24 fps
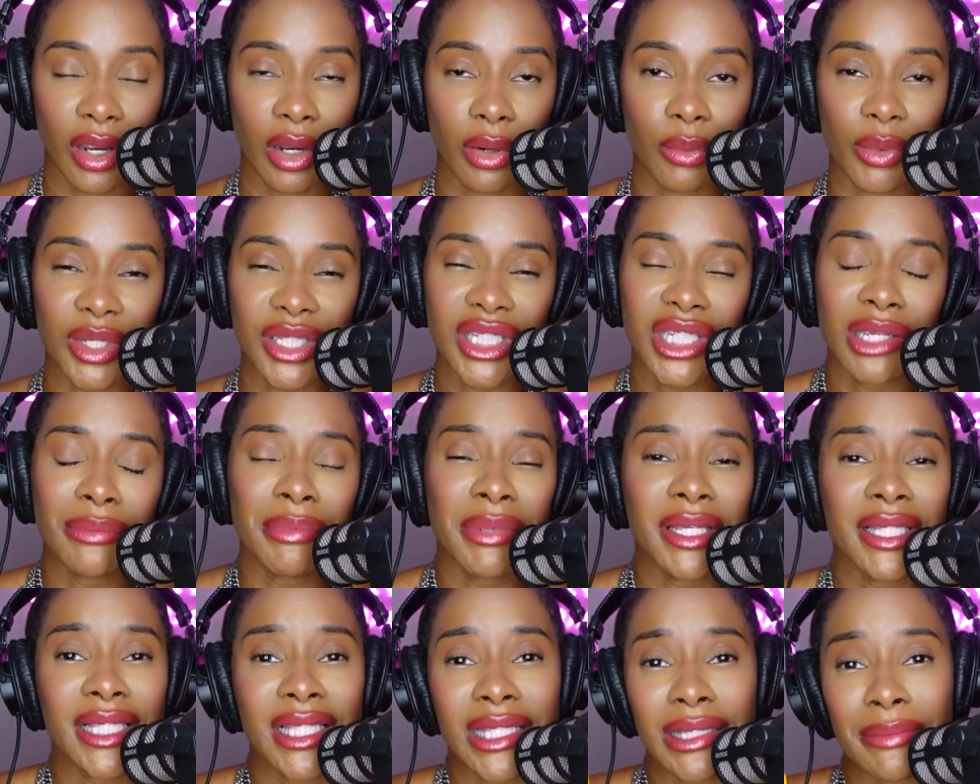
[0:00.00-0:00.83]
We should
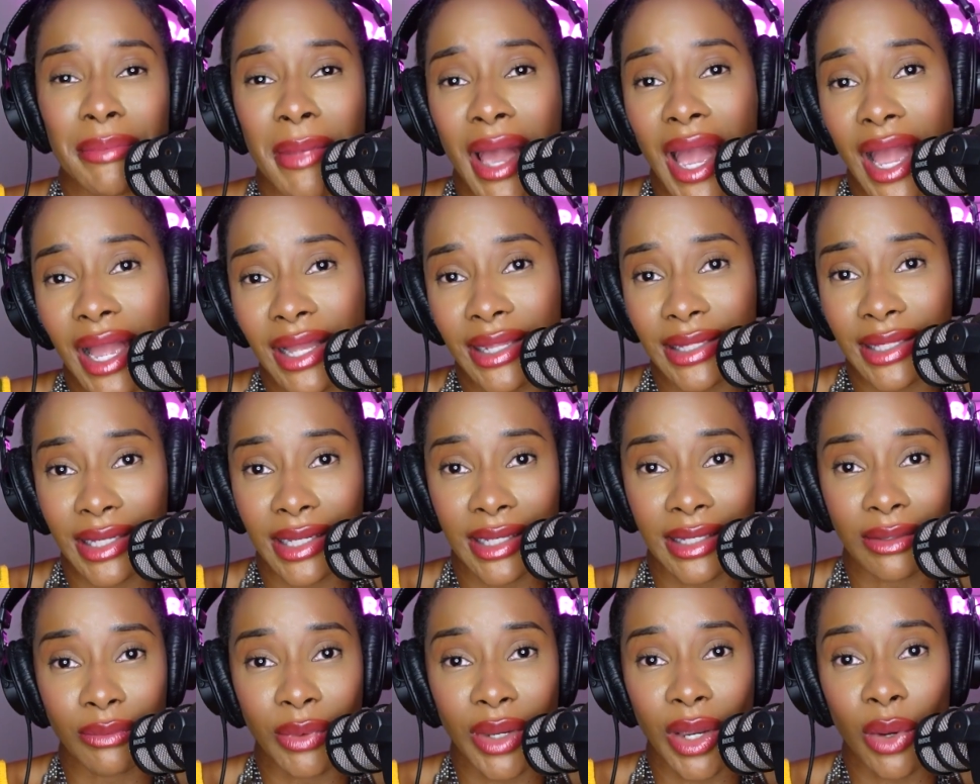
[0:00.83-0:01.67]
be
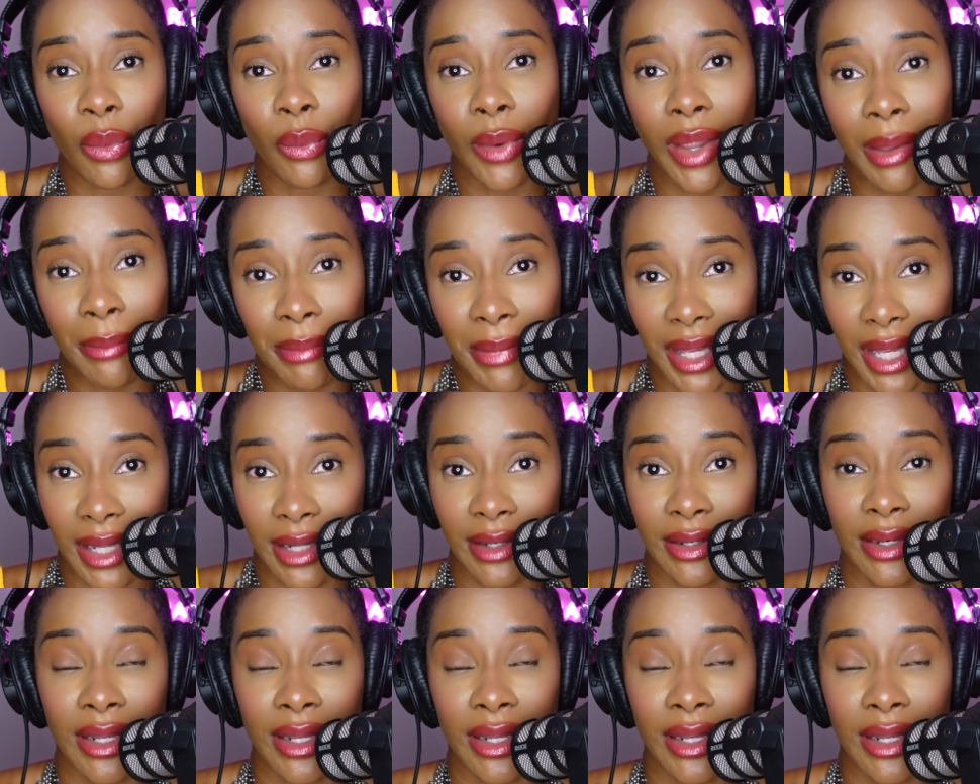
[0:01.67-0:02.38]
smiling. We're women.